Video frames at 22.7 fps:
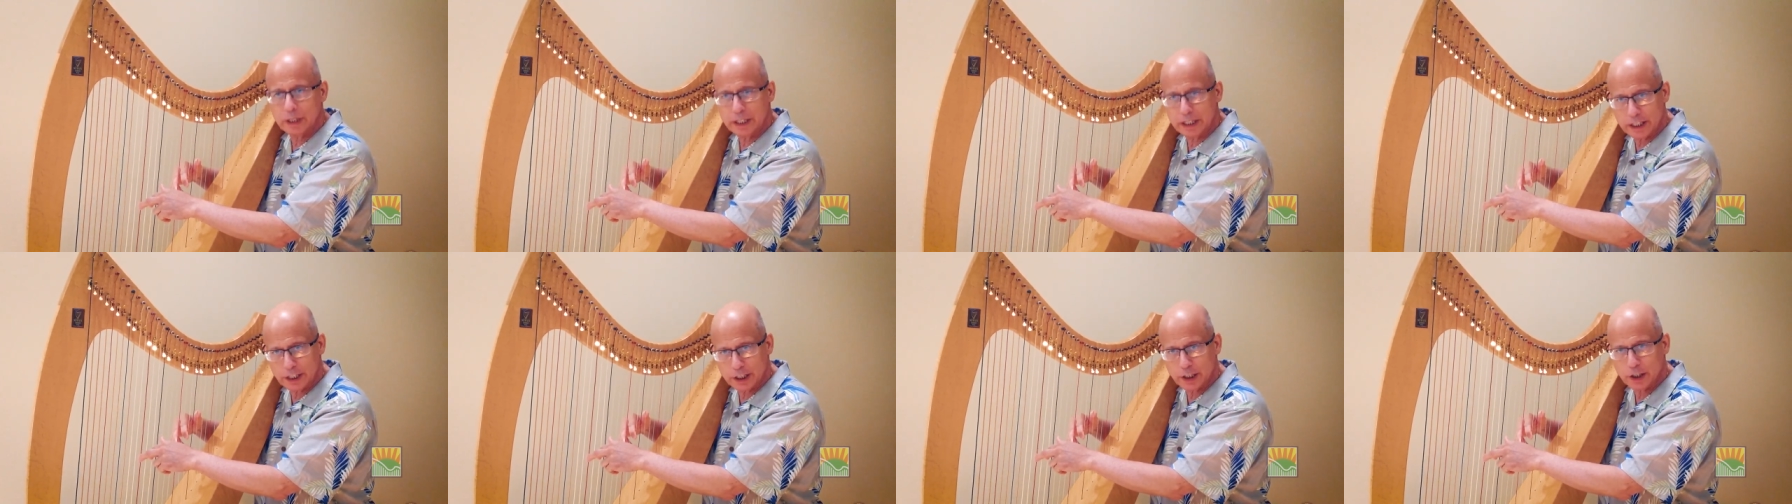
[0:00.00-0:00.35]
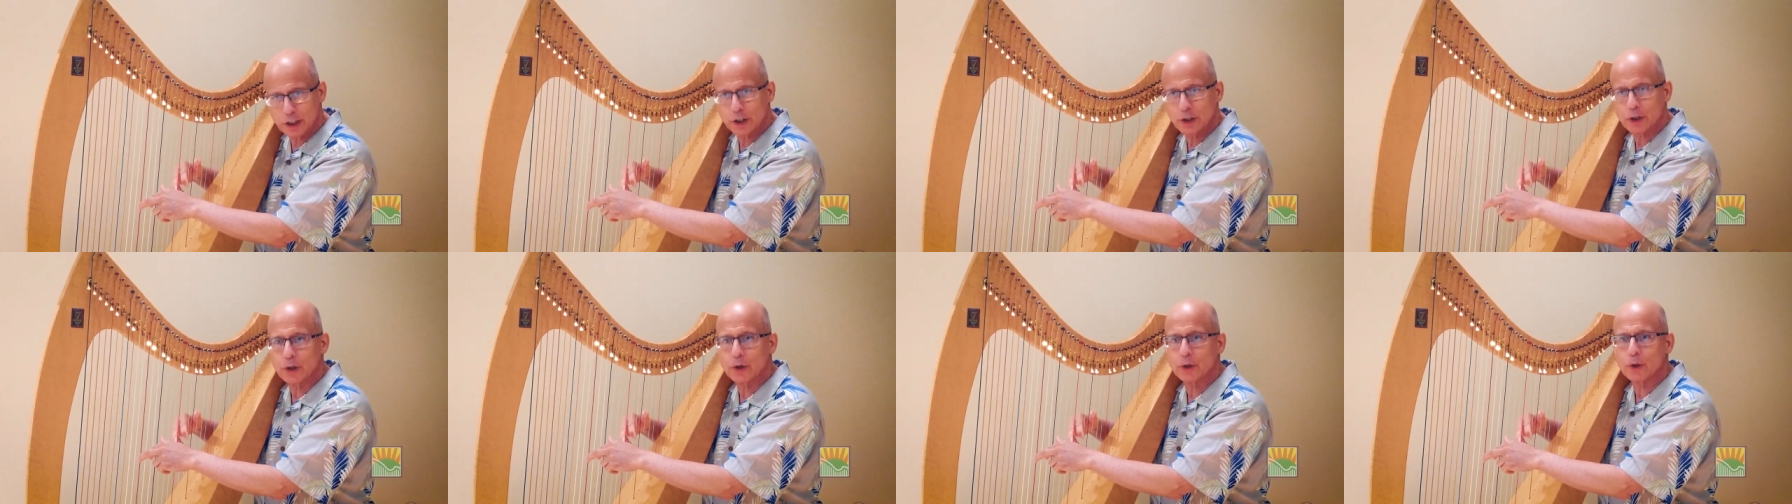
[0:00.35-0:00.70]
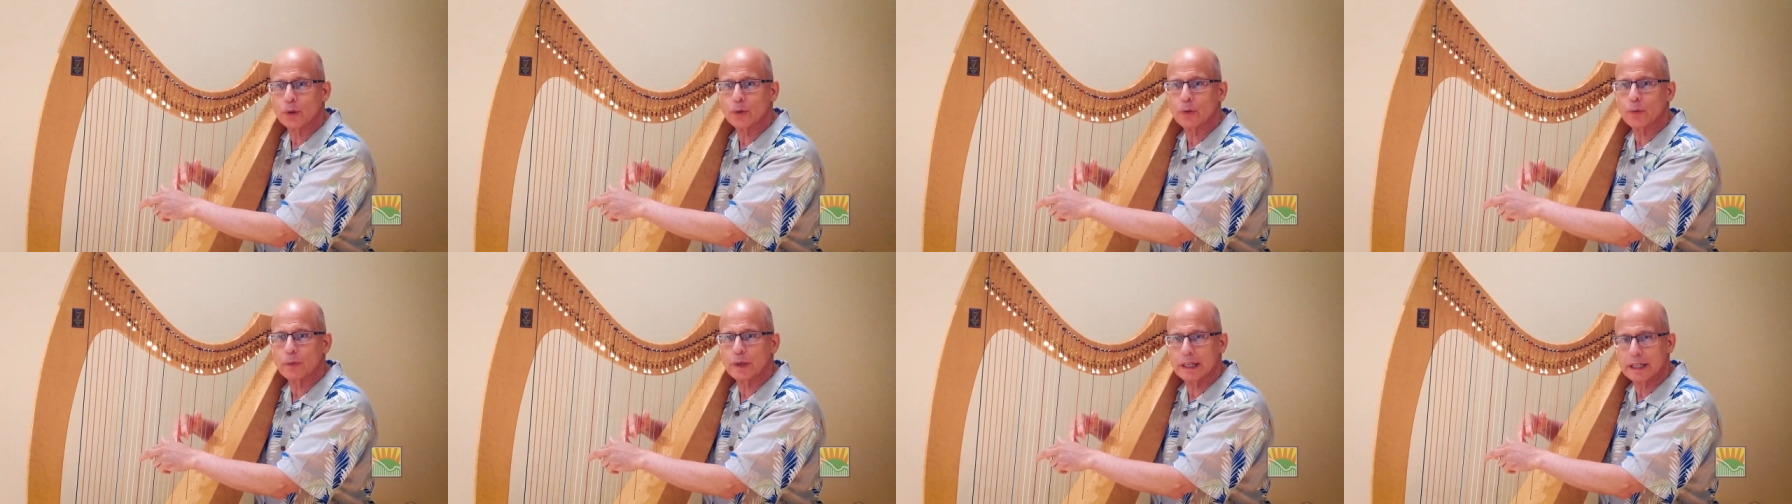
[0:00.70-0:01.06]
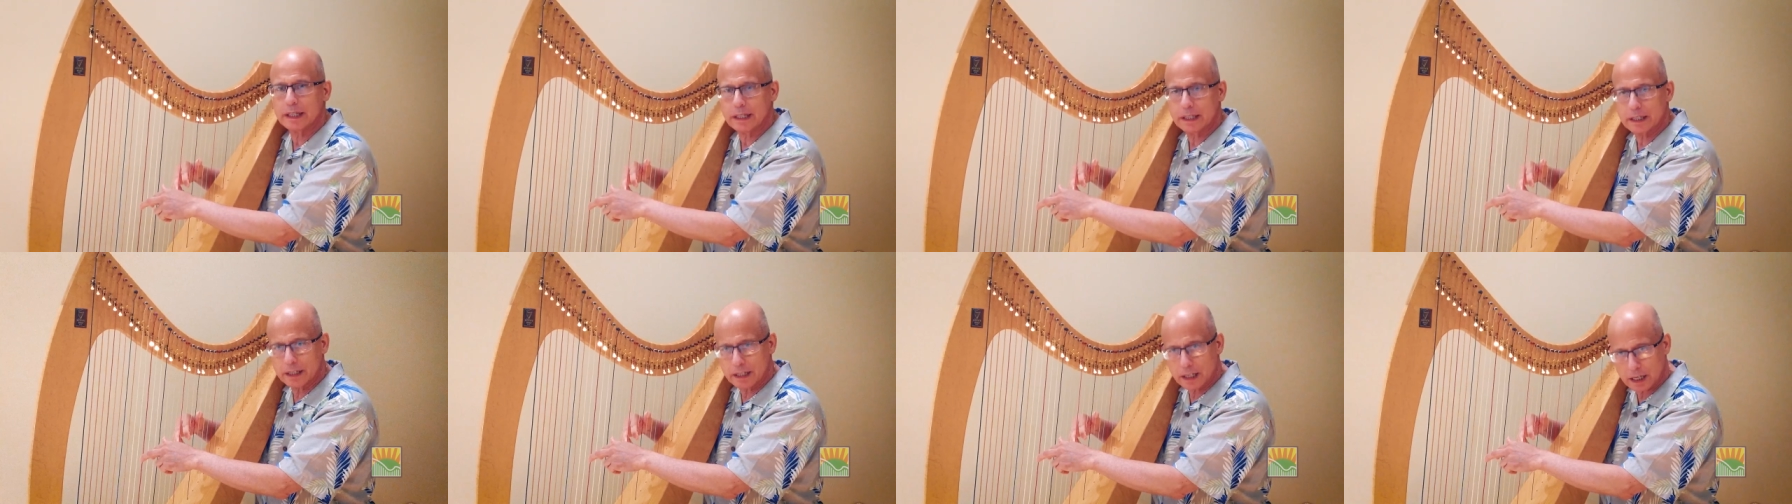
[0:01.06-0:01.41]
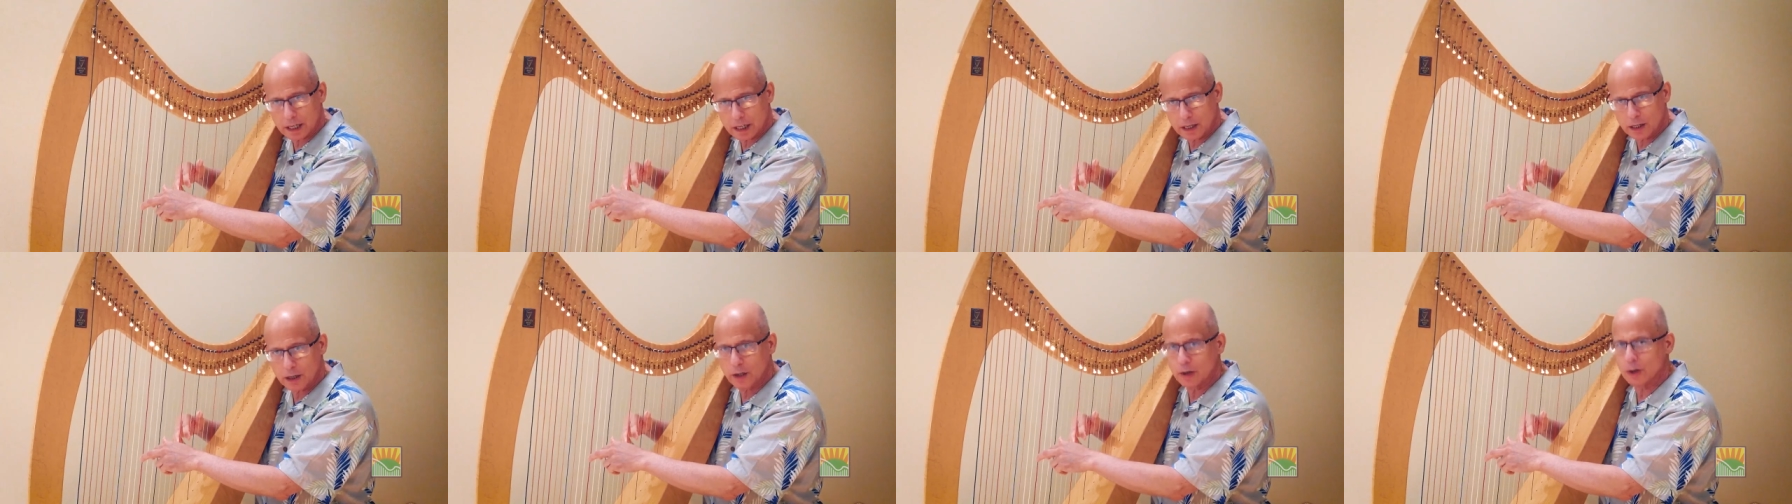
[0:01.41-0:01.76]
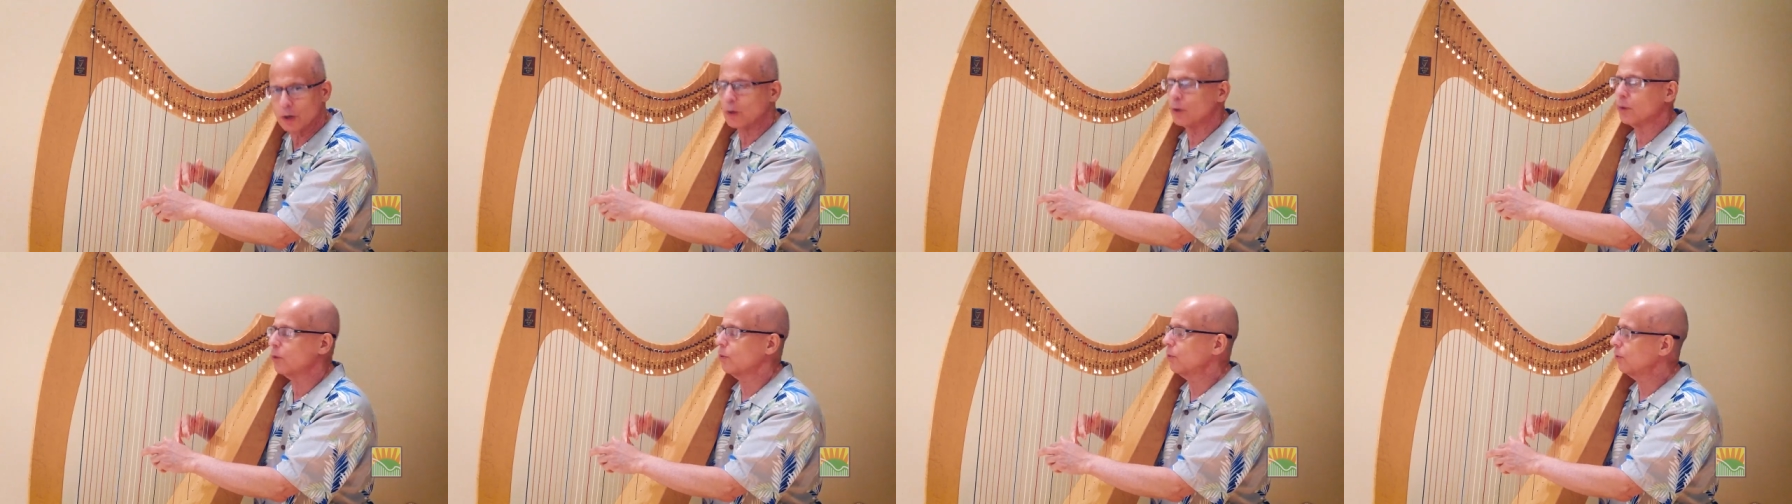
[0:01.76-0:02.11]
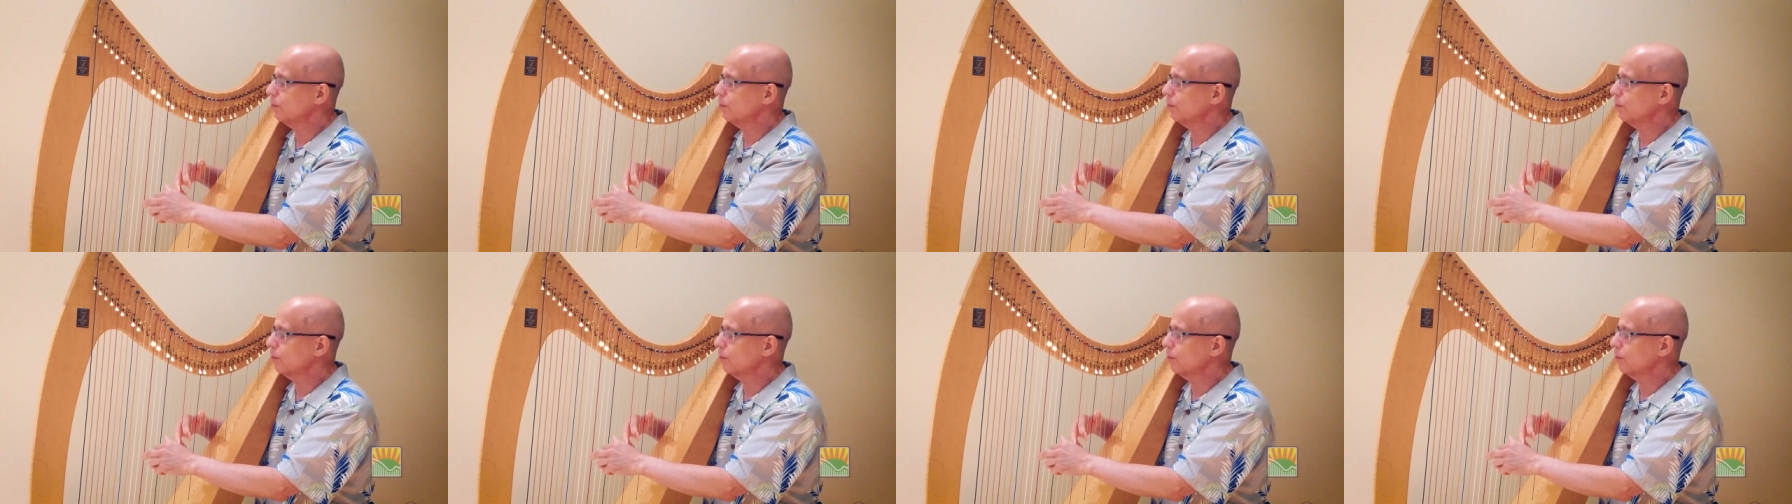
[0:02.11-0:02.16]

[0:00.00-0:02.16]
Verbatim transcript: here we go.